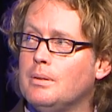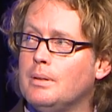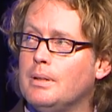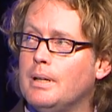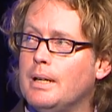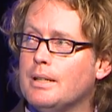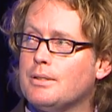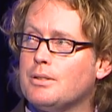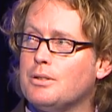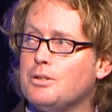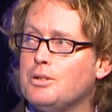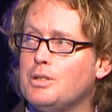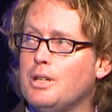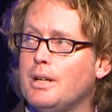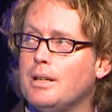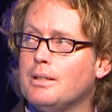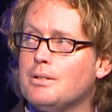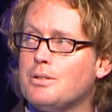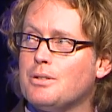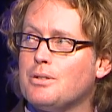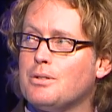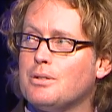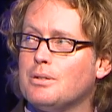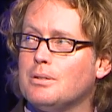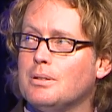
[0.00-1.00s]
has a
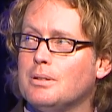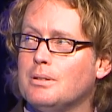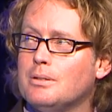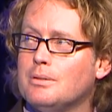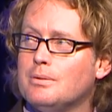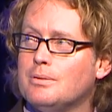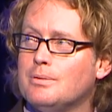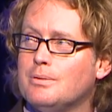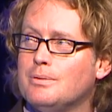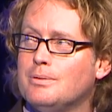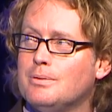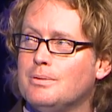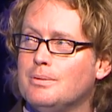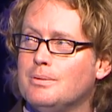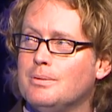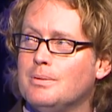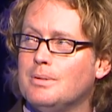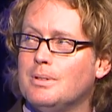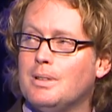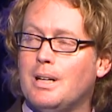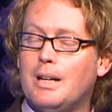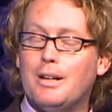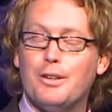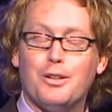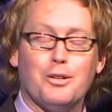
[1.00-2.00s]
chance
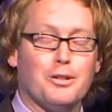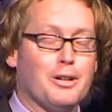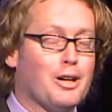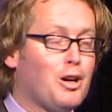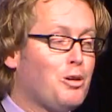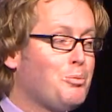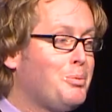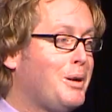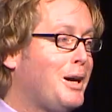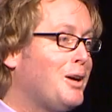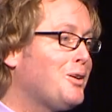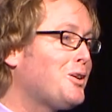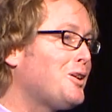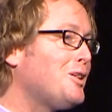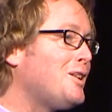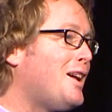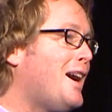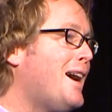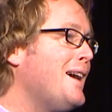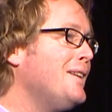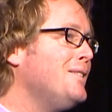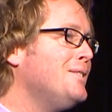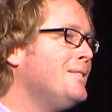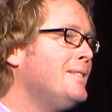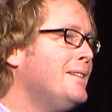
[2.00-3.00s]
to either help out a
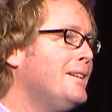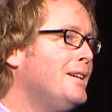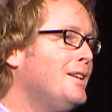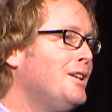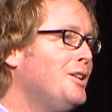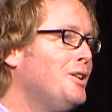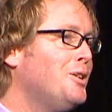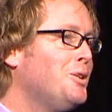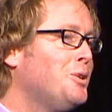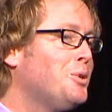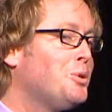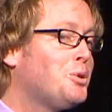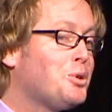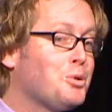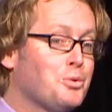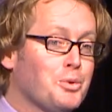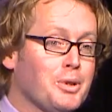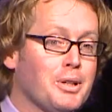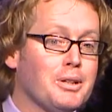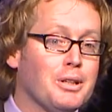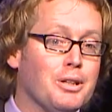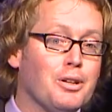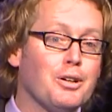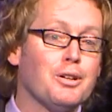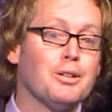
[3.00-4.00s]
lot or
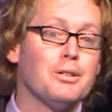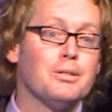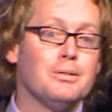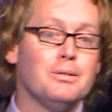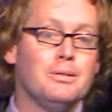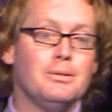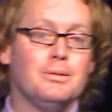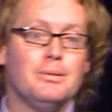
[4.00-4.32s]
really hurt.